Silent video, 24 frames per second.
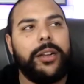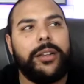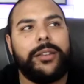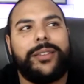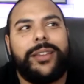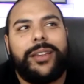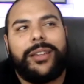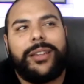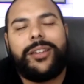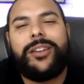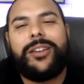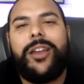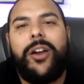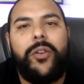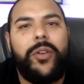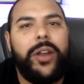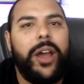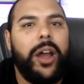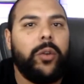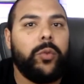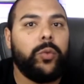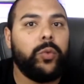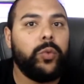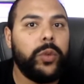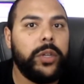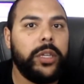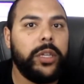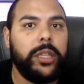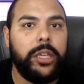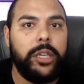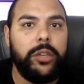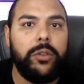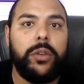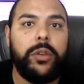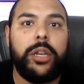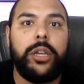like, no, not really.
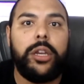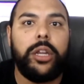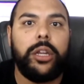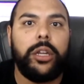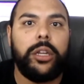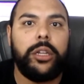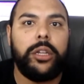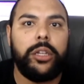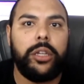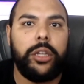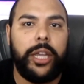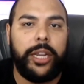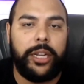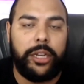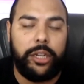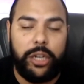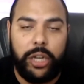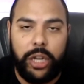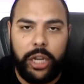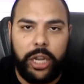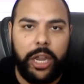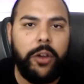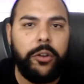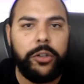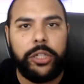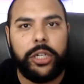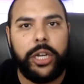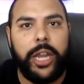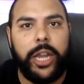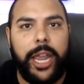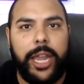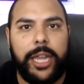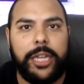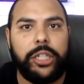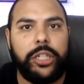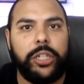You can like
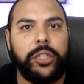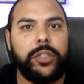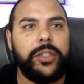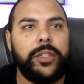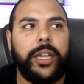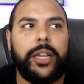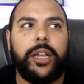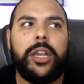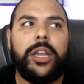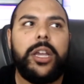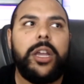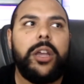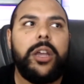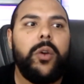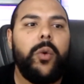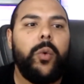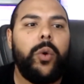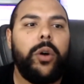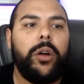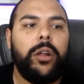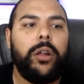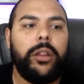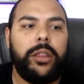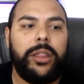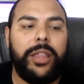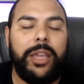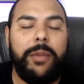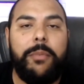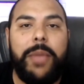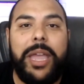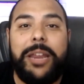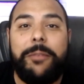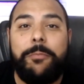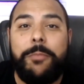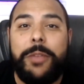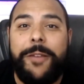negotiate. And she's like, well, they
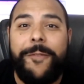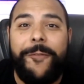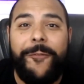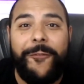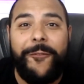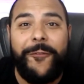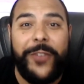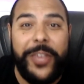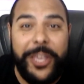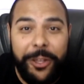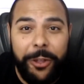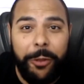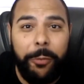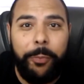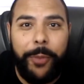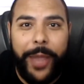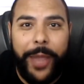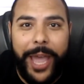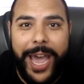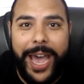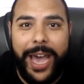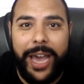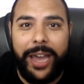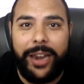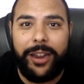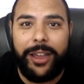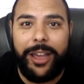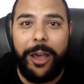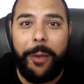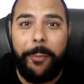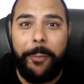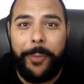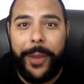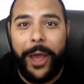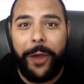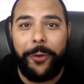made me feel bad
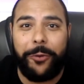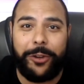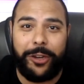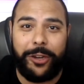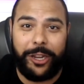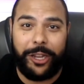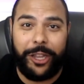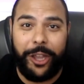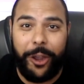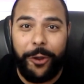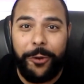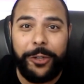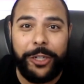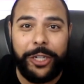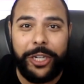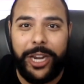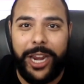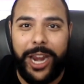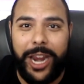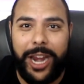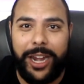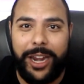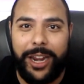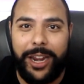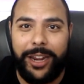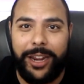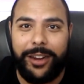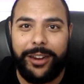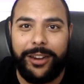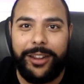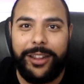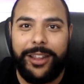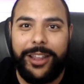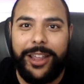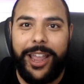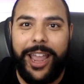about negotiating.
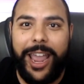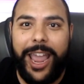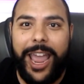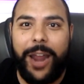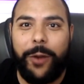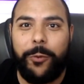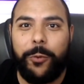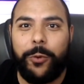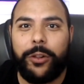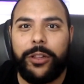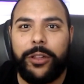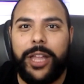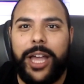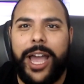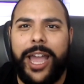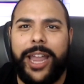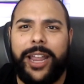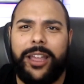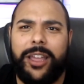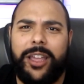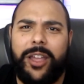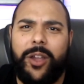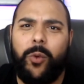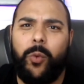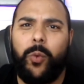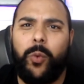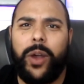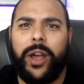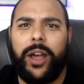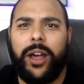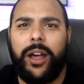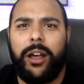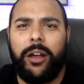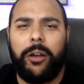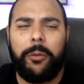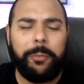And we're like,
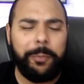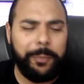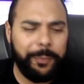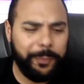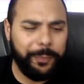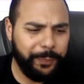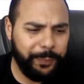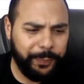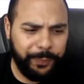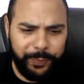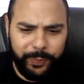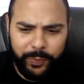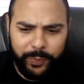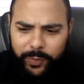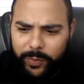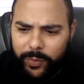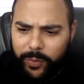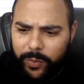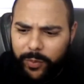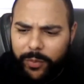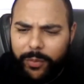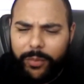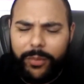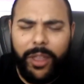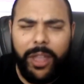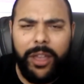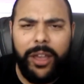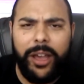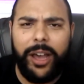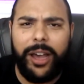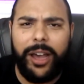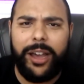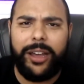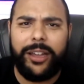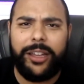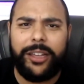well,
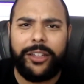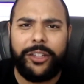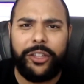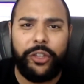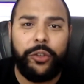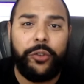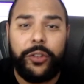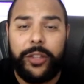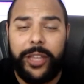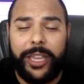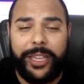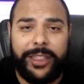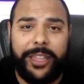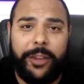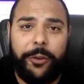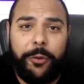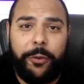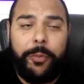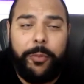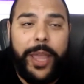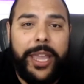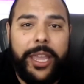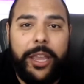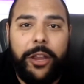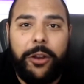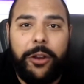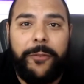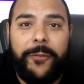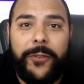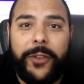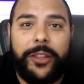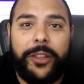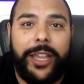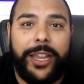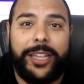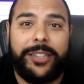like they were making her
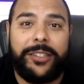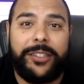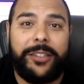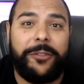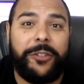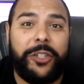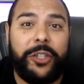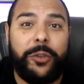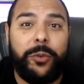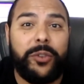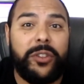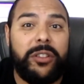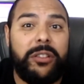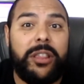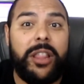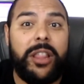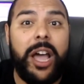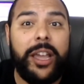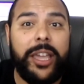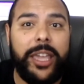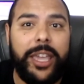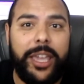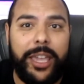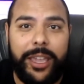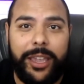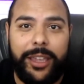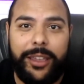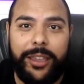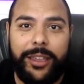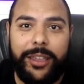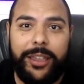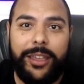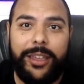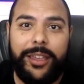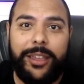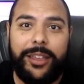feel like as if she was lucky
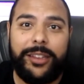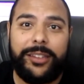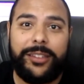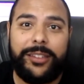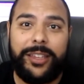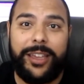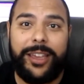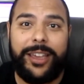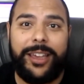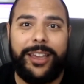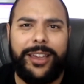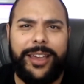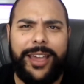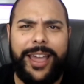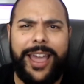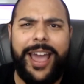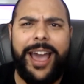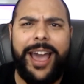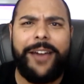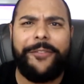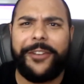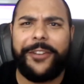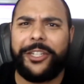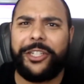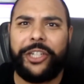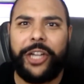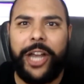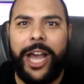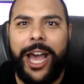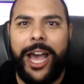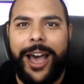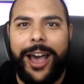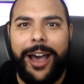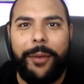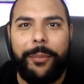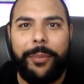to have a
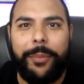job